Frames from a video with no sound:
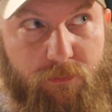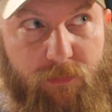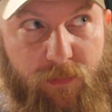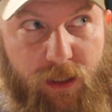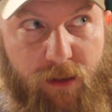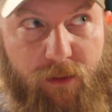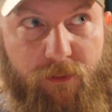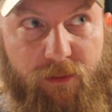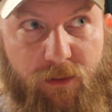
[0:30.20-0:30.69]

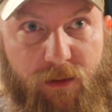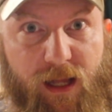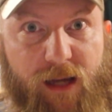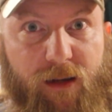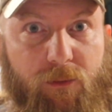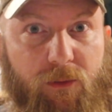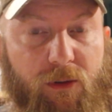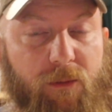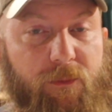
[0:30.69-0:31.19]
there's a
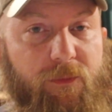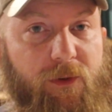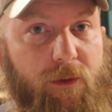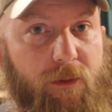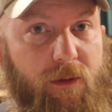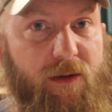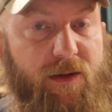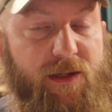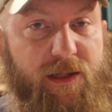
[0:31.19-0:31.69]
lot of room for
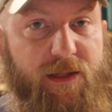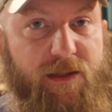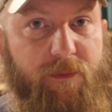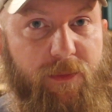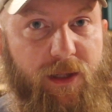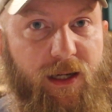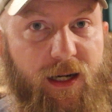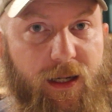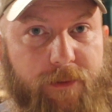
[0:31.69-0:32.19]
criticism
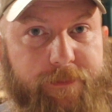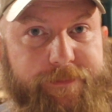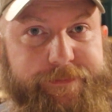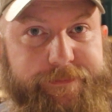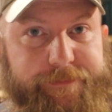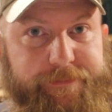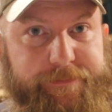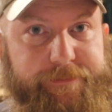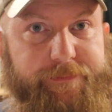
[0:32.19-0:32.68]
there.
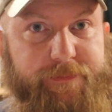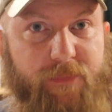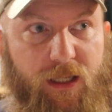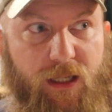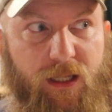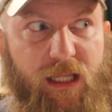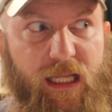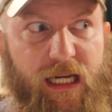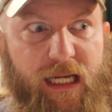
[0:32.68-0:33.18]

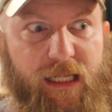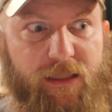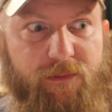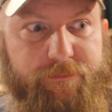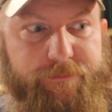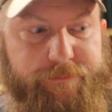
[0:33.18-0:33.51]
A lot.